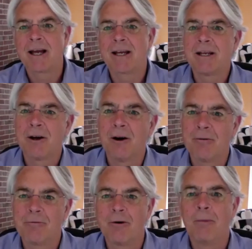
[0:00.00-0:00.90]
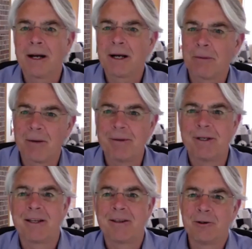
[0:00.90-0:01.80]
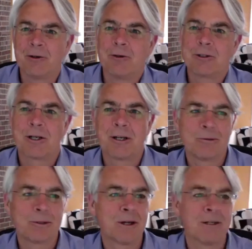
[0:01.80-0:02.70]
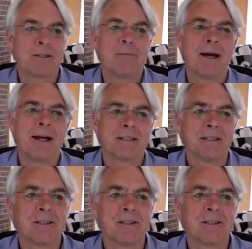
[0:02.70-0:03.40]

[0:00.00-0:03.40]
Econ from my department at the University of Wisconsin-Madison.